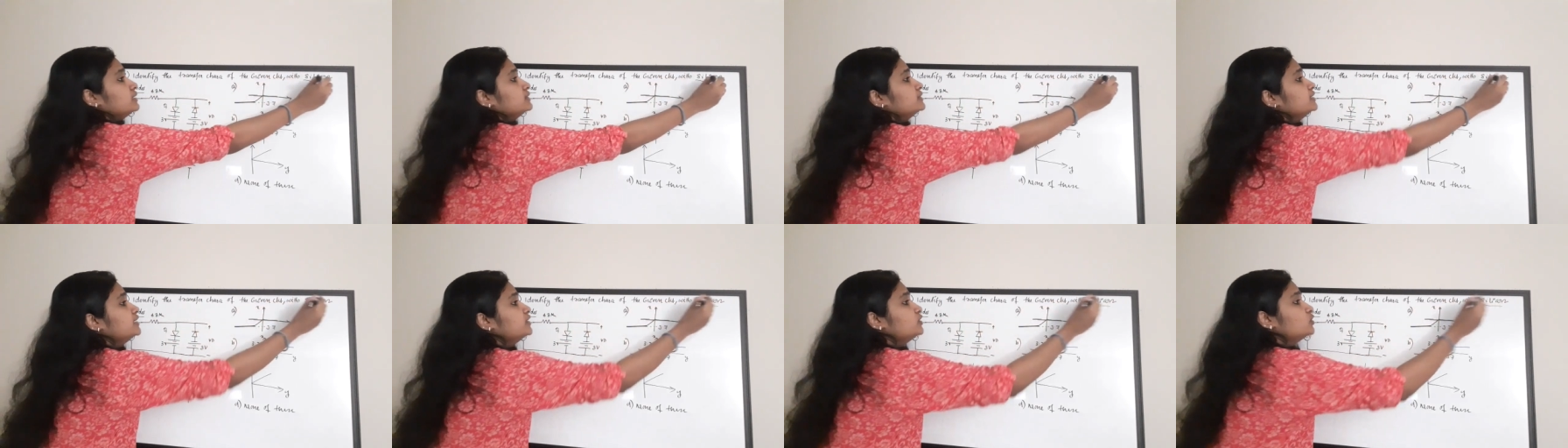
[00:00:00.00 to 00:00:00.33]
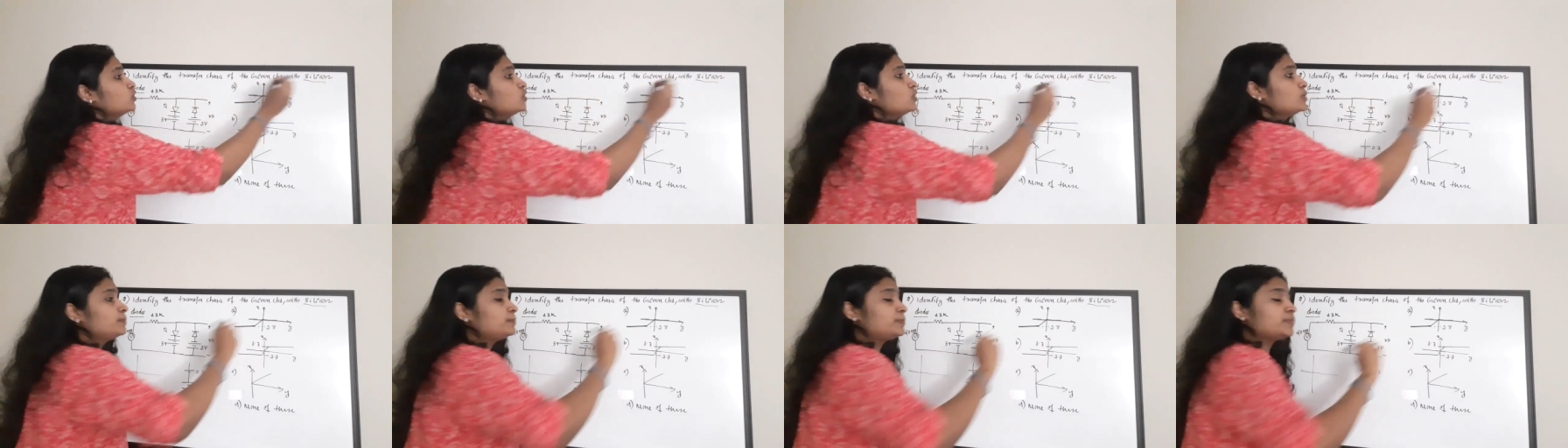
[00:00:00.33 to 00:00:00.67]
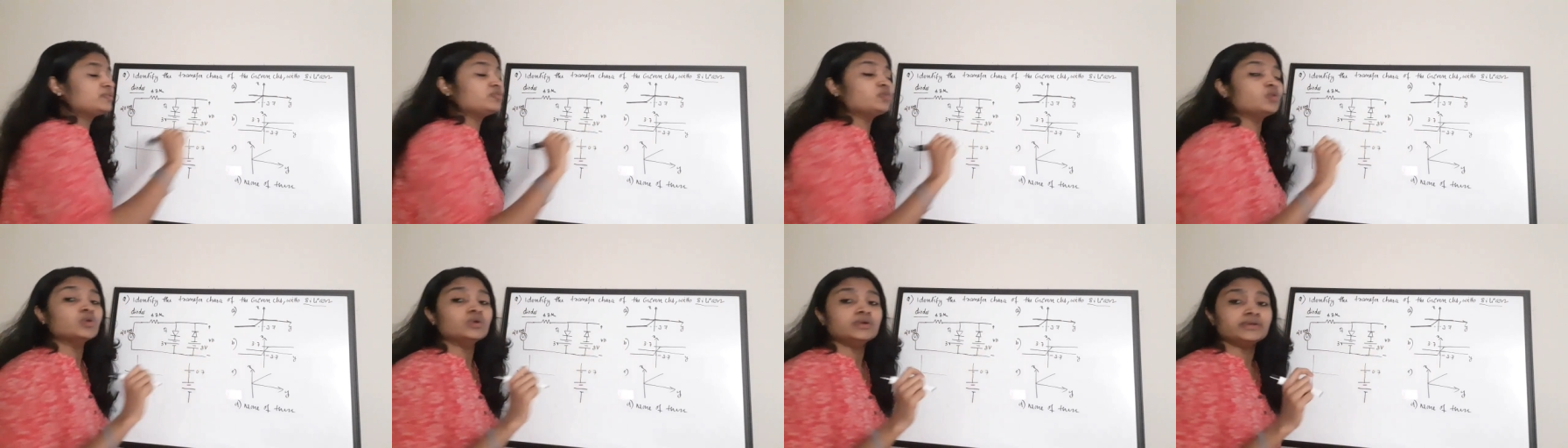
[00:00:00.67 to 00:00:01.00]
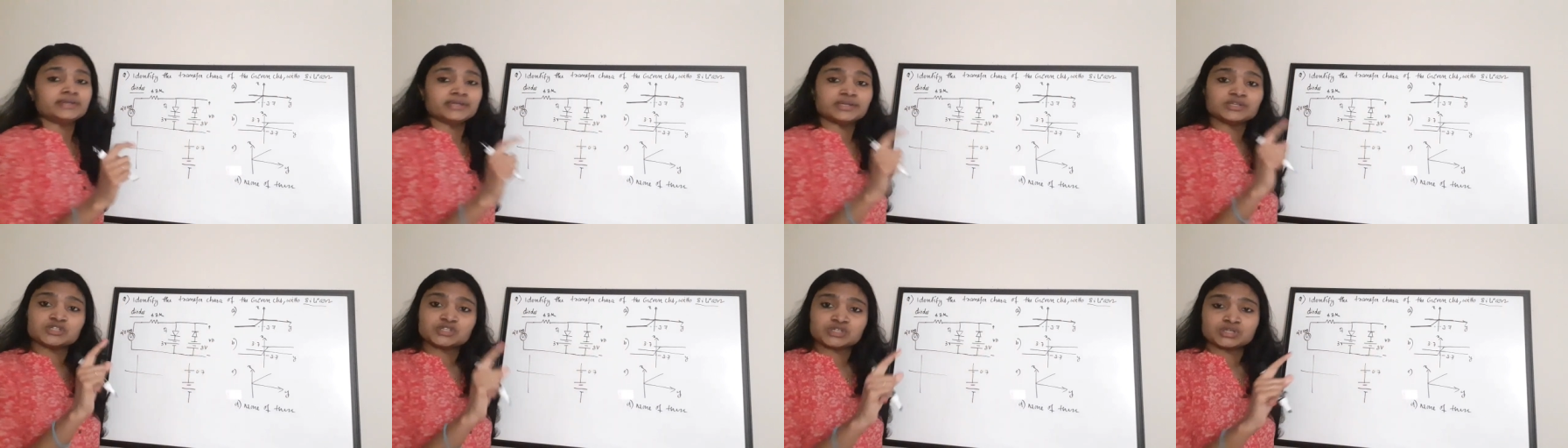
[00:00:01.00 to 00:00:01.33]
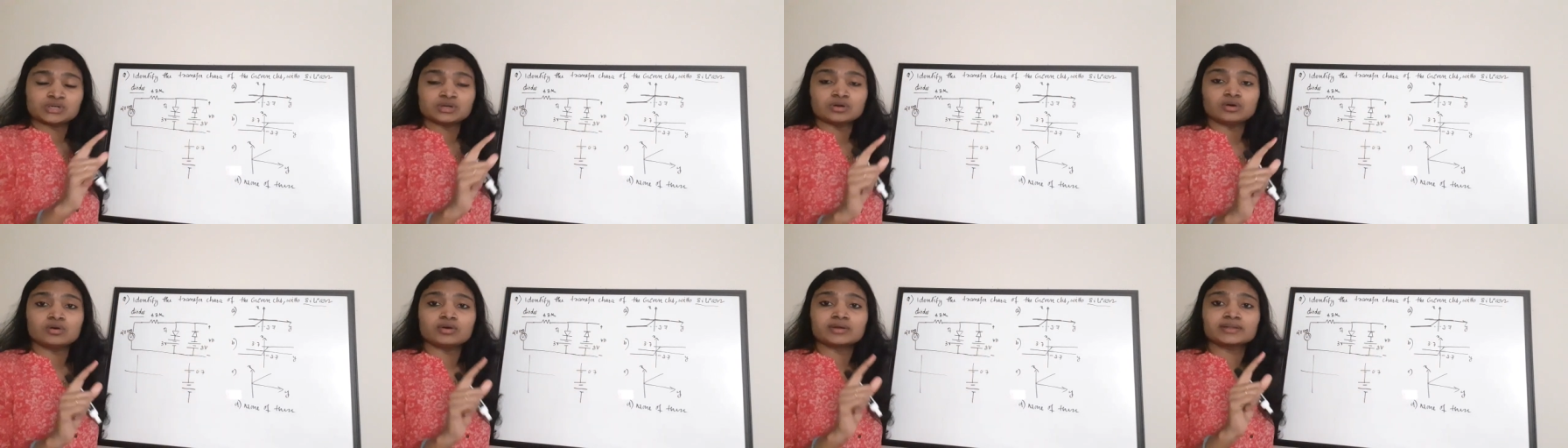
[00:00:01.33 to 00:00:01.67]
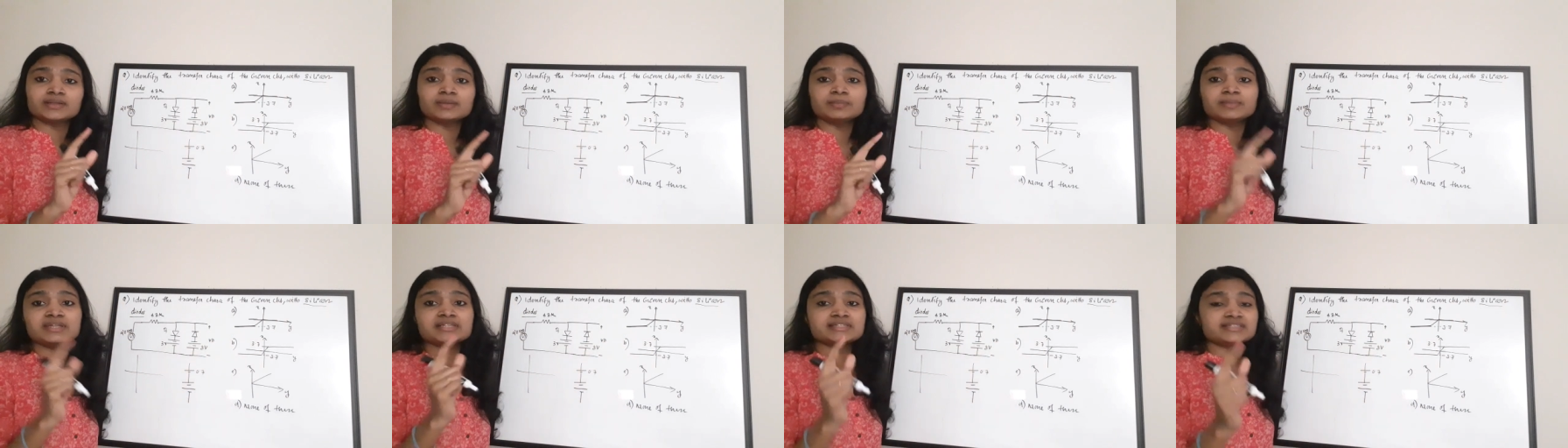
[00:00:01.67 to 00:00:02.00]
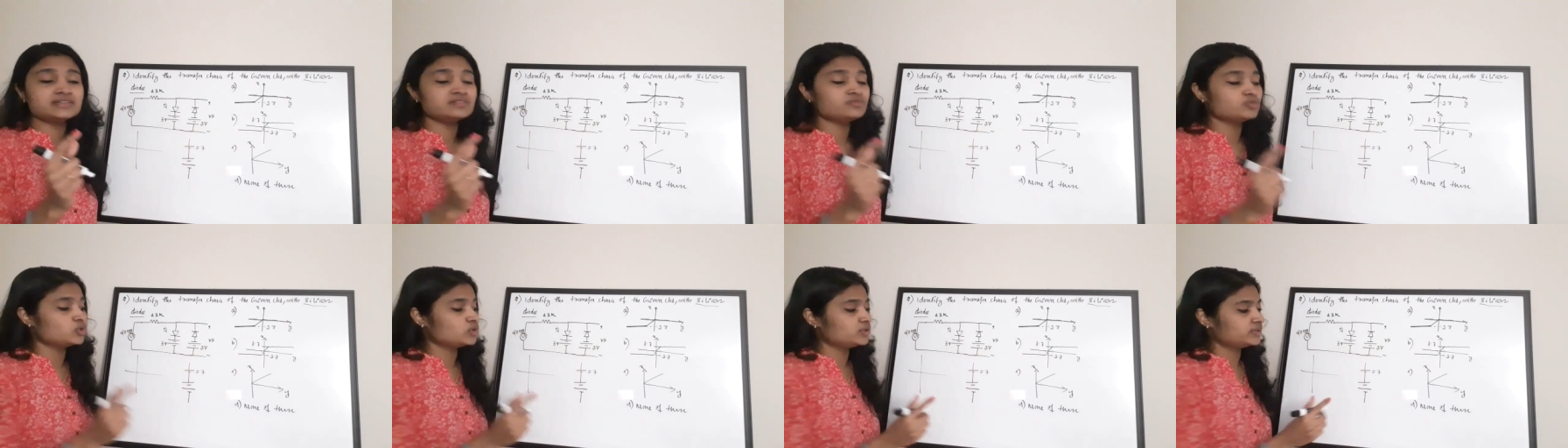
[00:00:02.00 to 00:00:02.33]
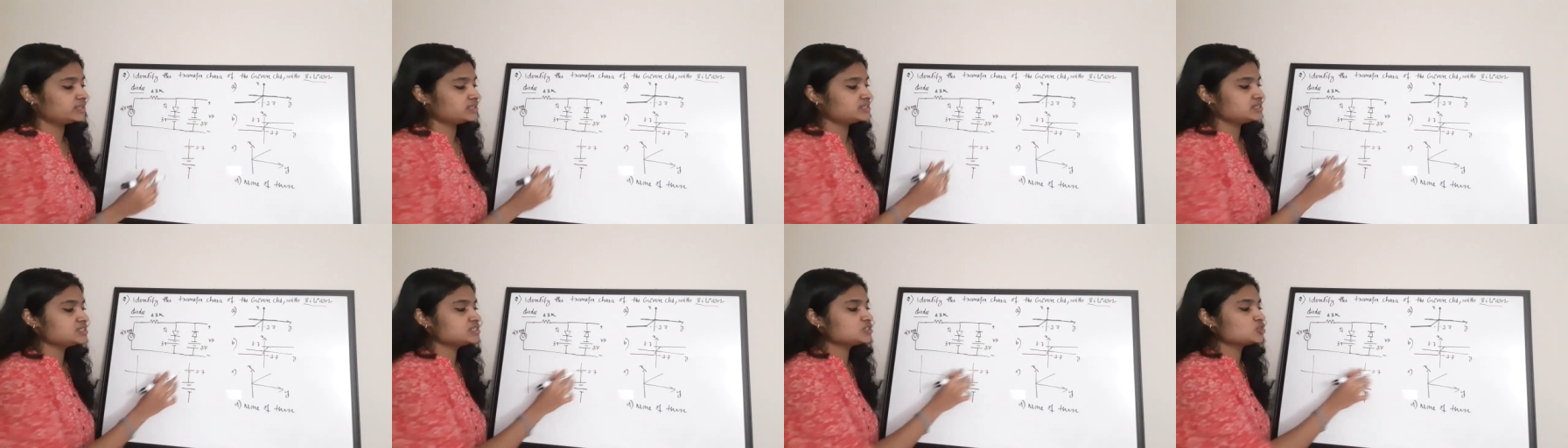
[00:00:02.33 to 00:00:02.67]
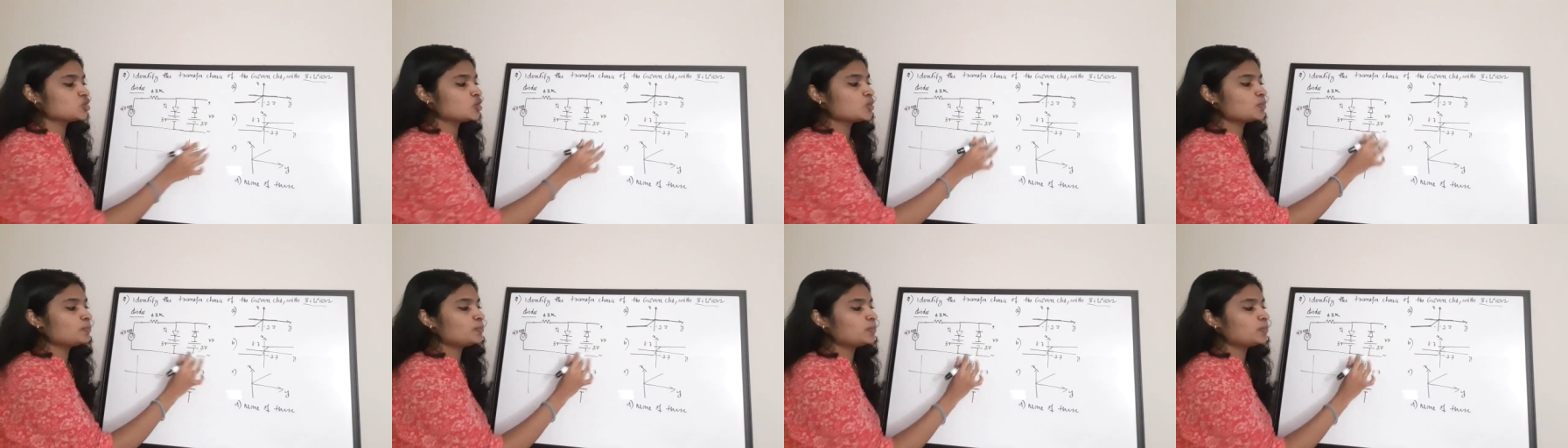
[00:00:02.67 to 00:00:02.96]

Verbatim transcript: The drop voltage or the built-in voltage is